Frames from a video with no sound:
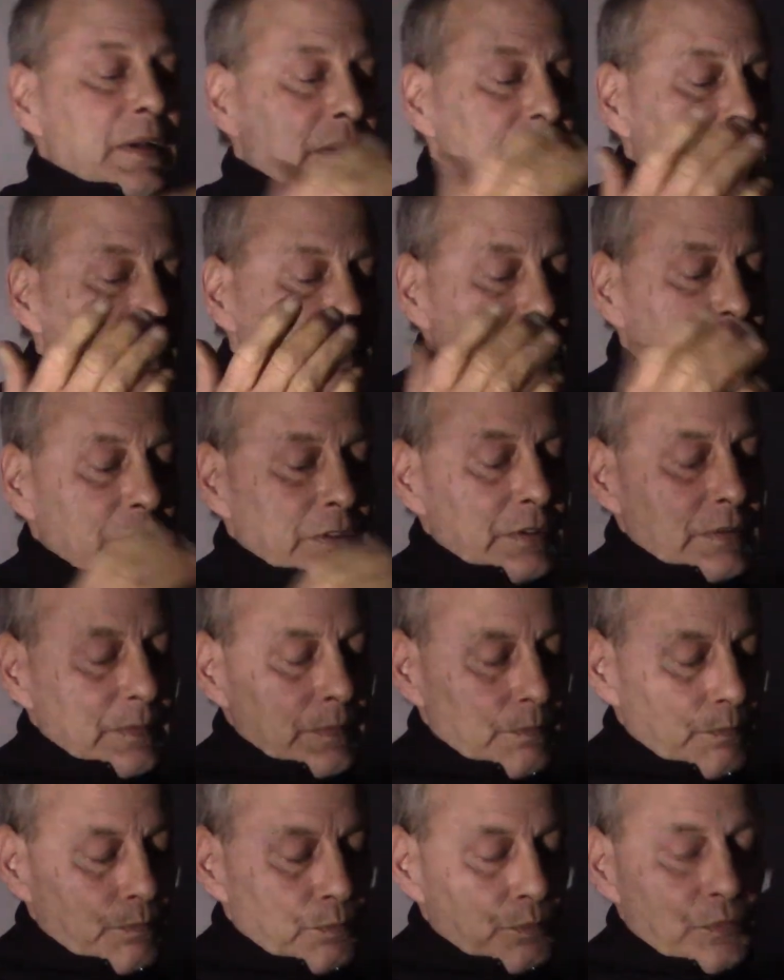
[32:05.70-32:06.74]
So
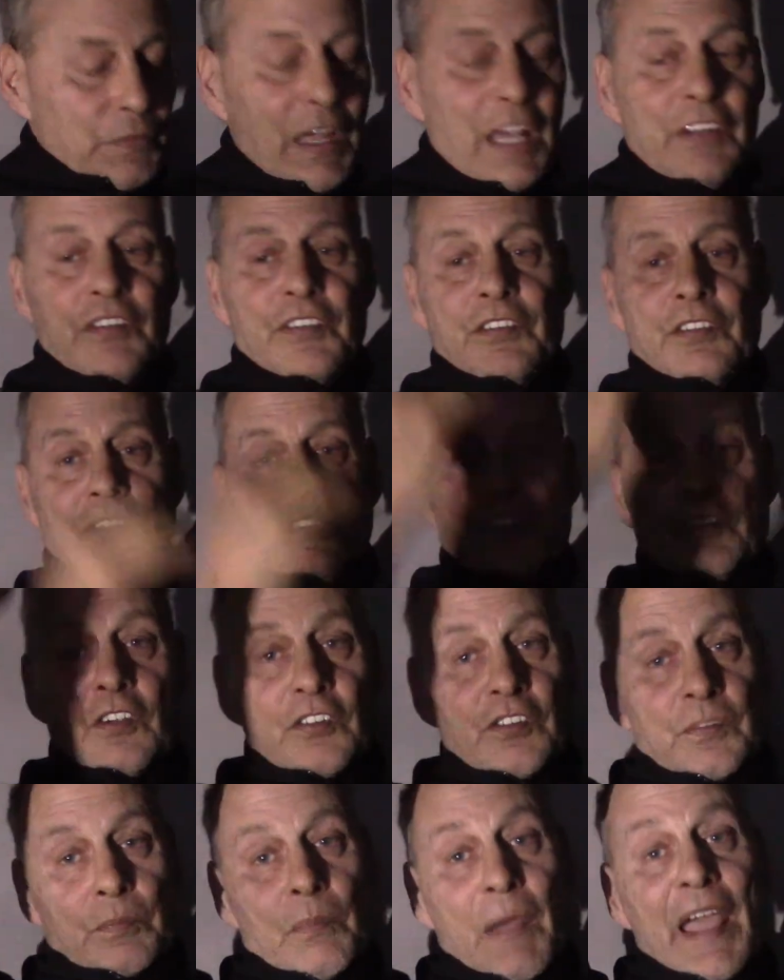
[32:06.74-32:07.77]
that's
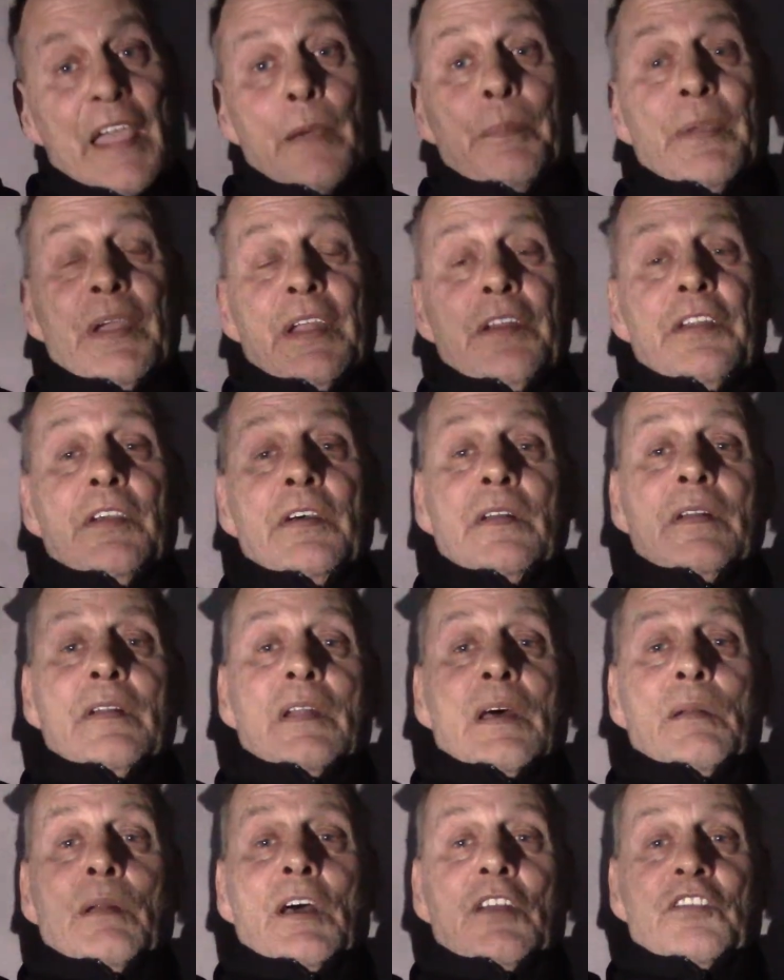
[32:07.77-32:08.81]
just my opinion.
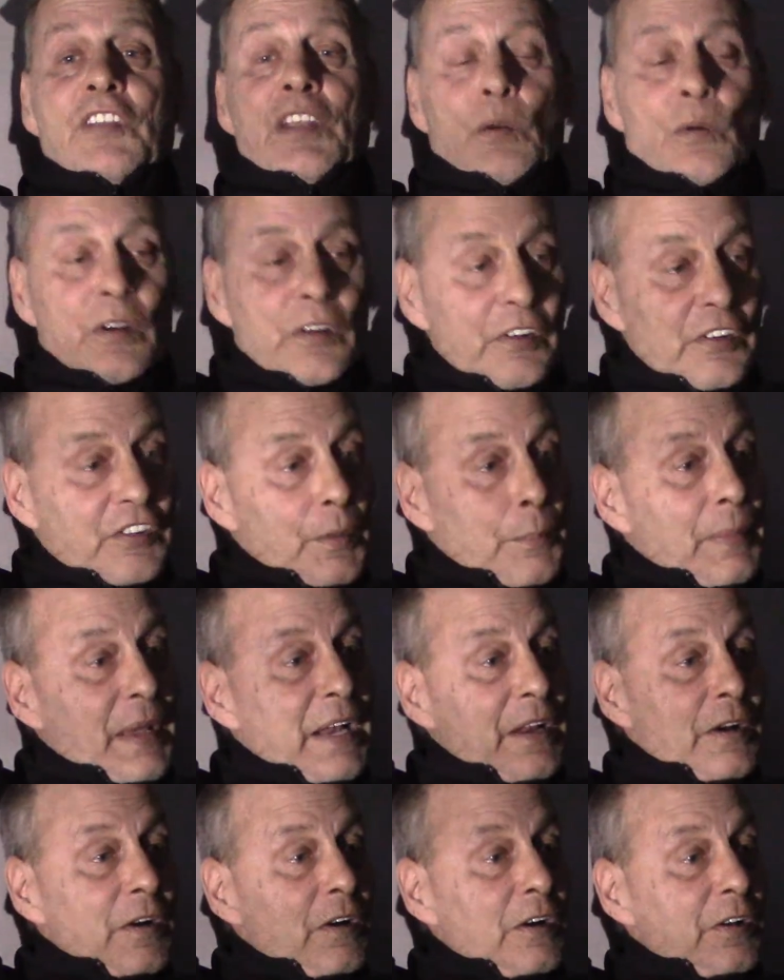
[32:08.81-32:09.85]
I'm not saying whether it's a
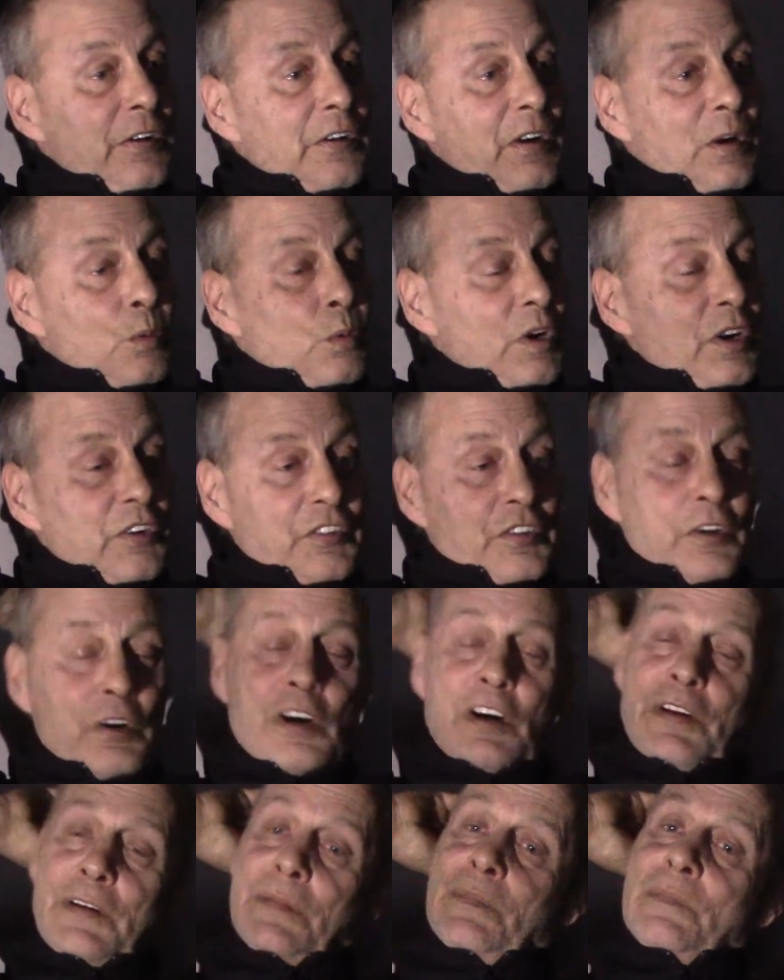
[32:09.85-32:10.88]
better gun or a worse
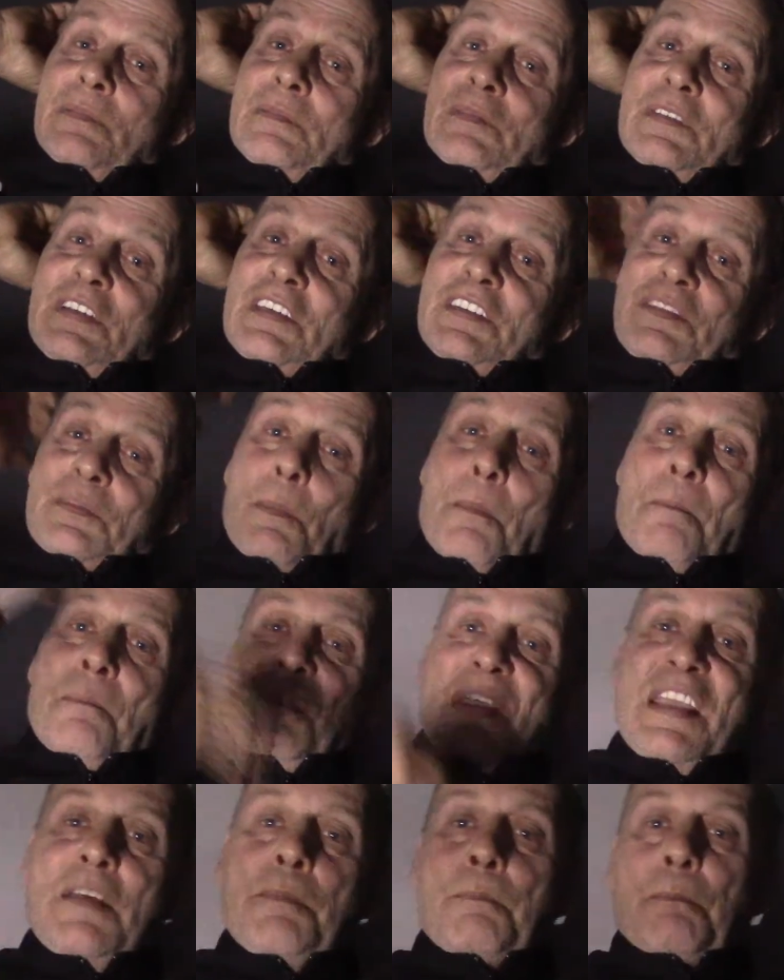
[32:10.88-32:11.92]
gun. That
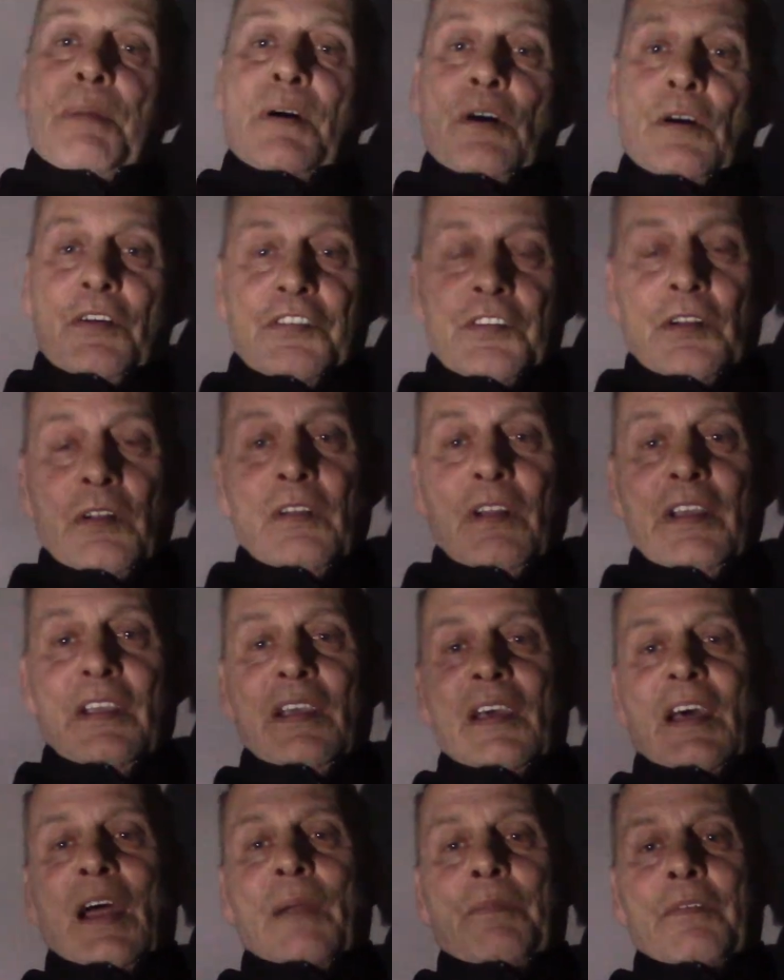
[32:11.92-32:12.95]
me personally,
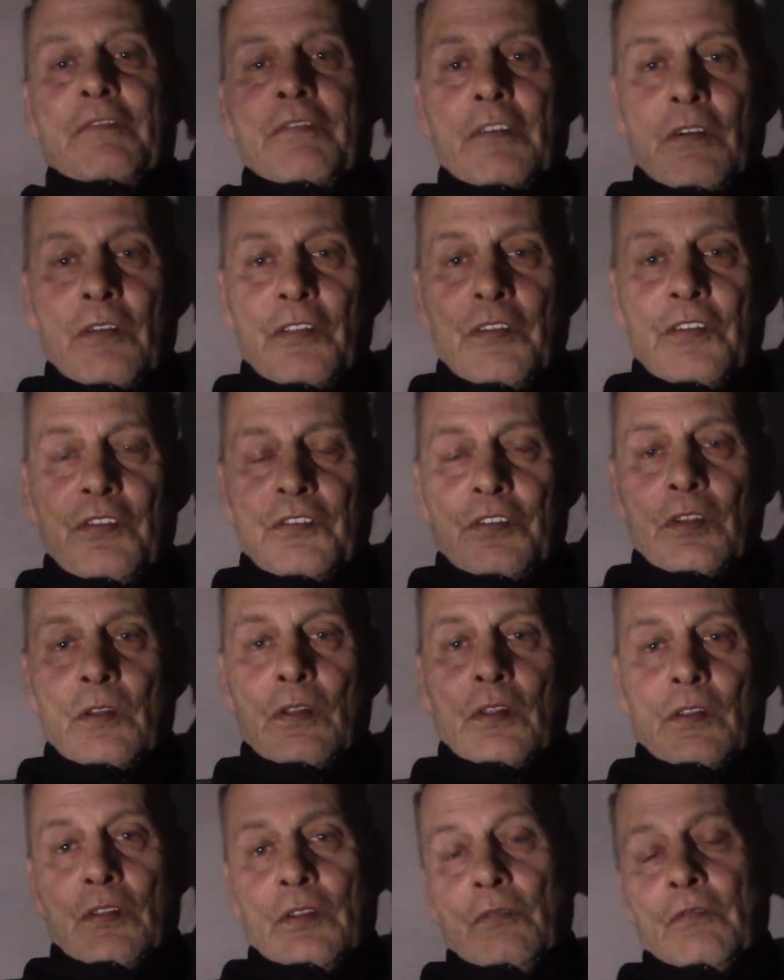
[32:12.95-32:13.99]
I prefer this
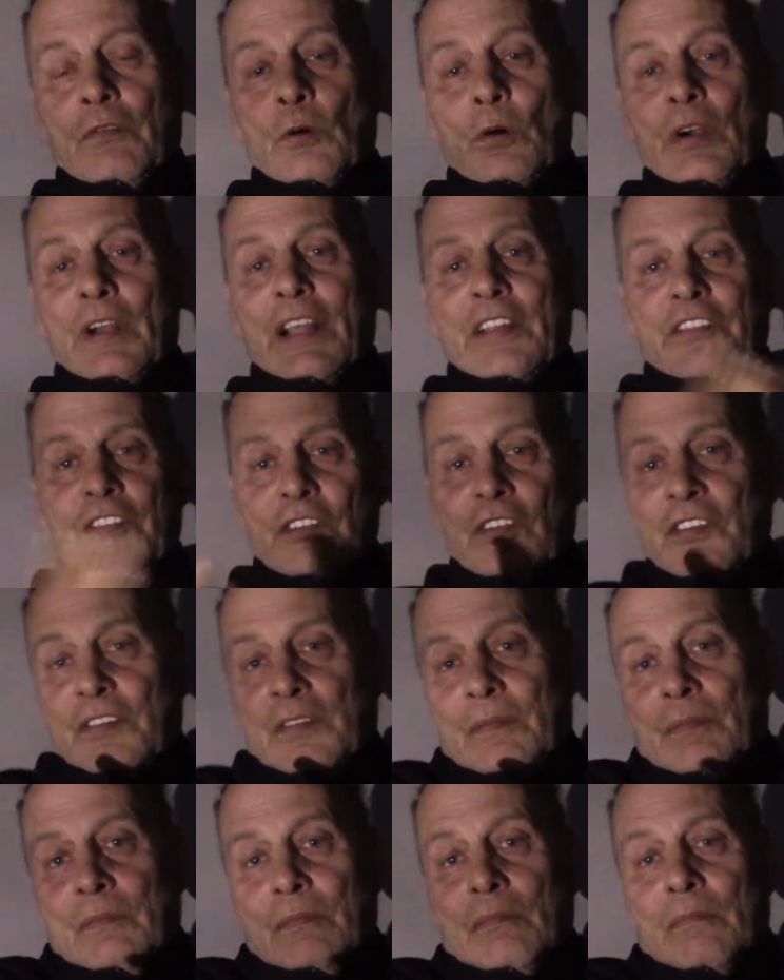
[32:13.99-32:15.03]
to the Tavor. That's just
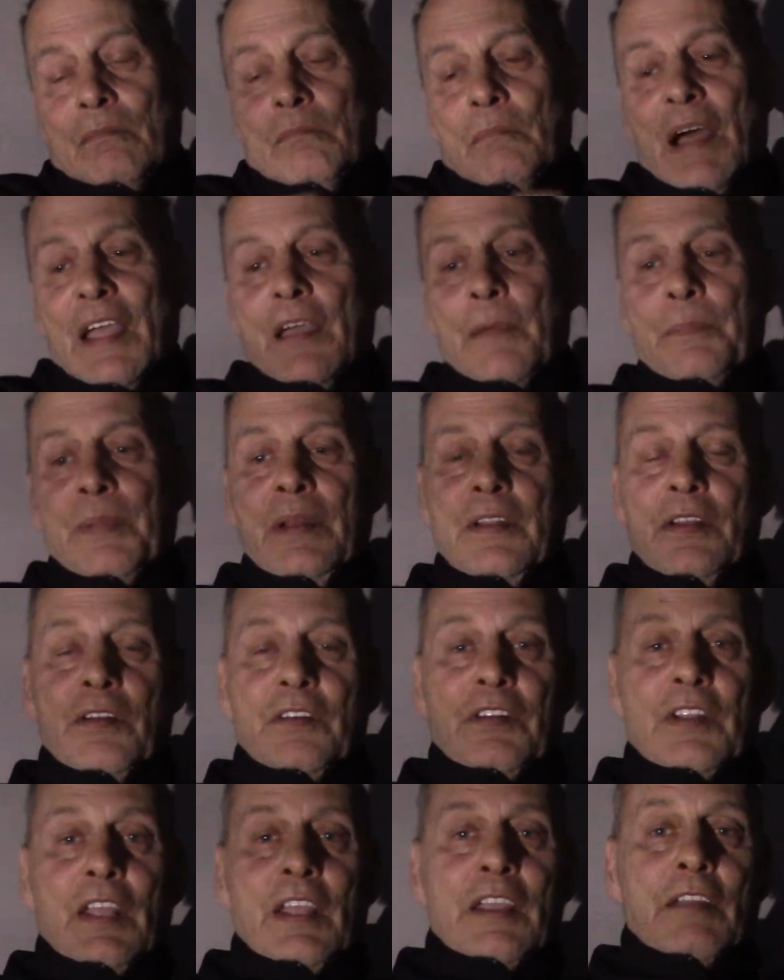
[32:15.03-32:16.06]
my opinion.
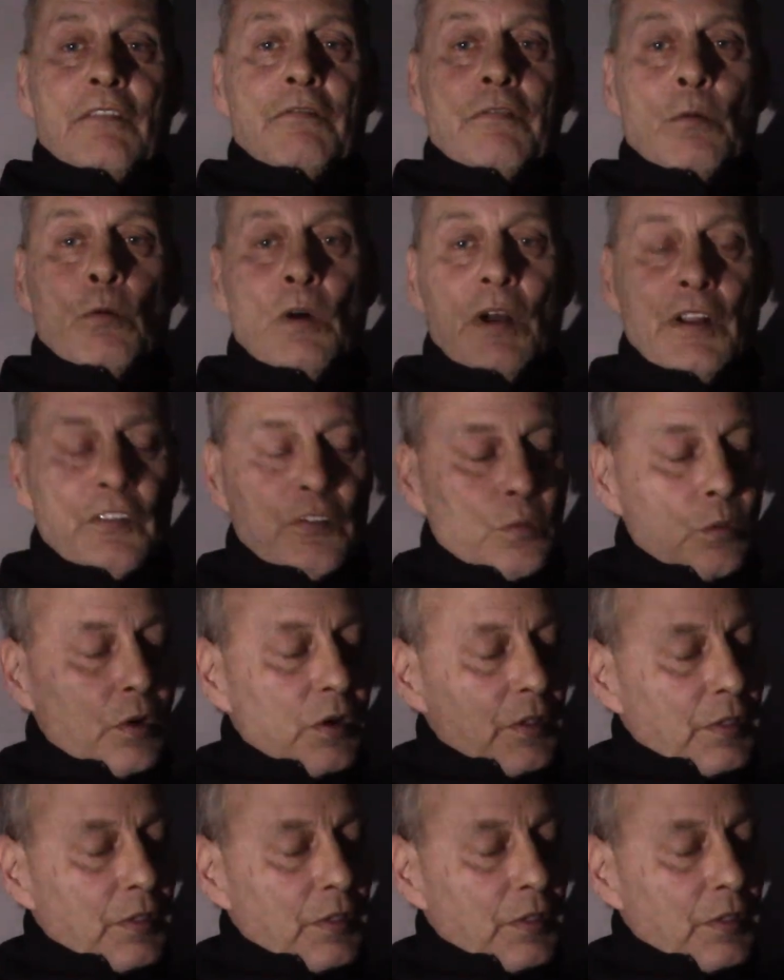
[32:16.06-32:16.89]
Take it for what it's worth.